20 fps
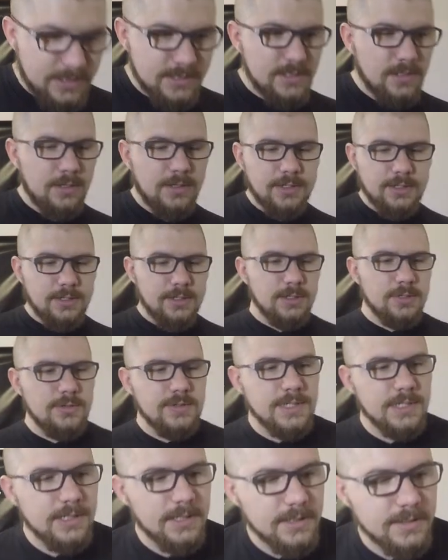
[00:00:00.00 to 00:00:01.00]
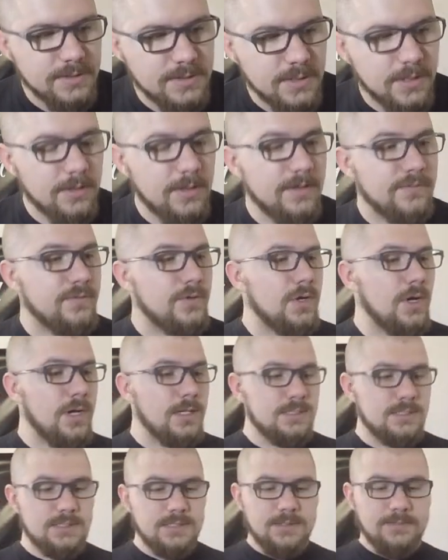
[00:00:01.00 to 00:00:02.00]
there's a lot of glue in here. So I've
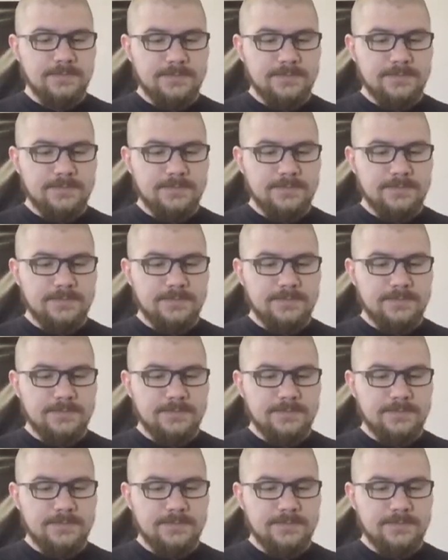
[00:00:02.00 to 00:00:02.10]
got